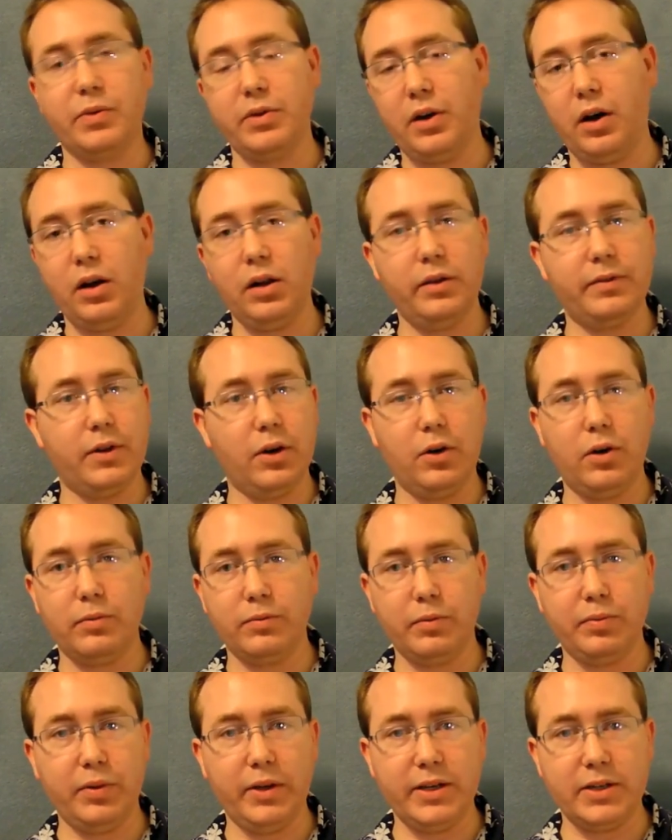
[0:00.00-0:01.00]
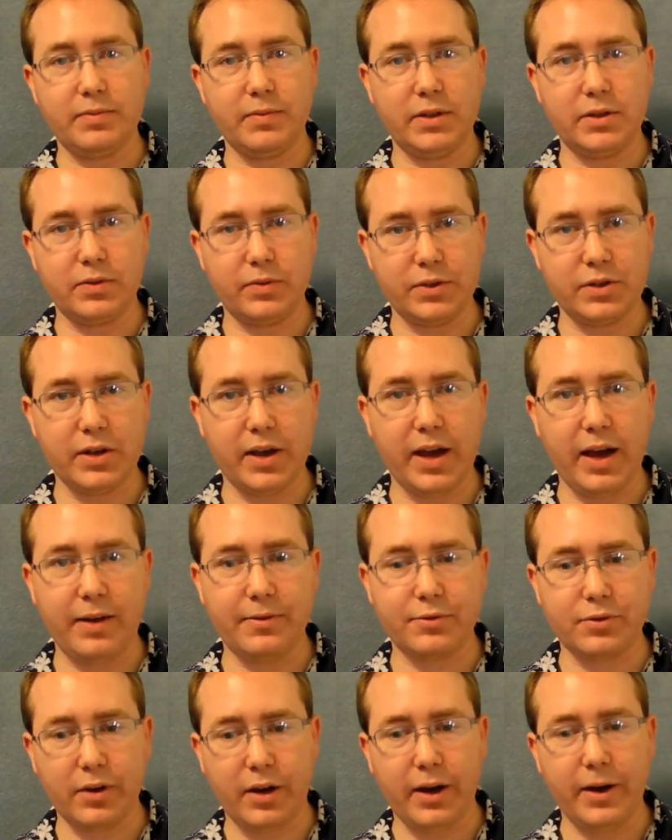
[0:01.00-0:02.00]
with all of the home replacements, which I
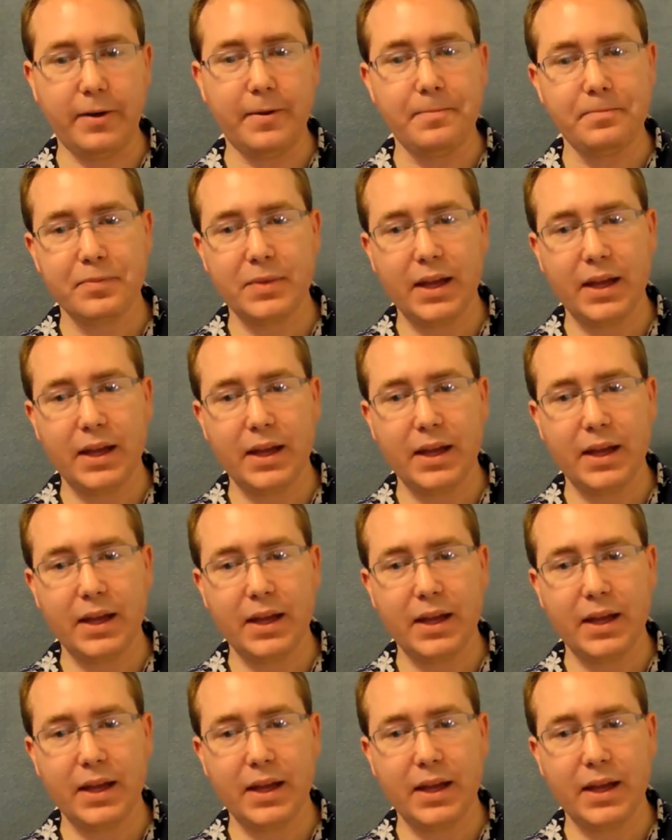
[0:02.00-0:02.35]
have tried,